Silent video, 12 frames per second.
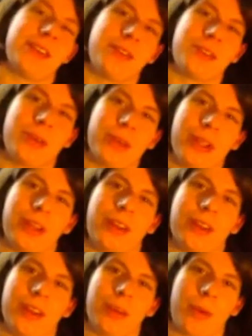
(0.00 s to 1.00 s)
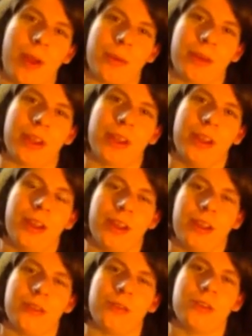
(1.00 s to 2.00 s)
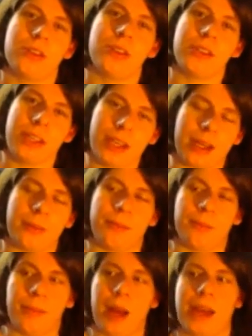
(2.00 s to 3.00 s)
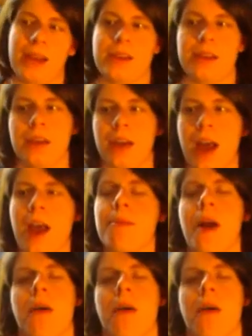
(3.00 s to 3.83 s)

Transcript: if you're doing it properly, you shouldn't need it. But I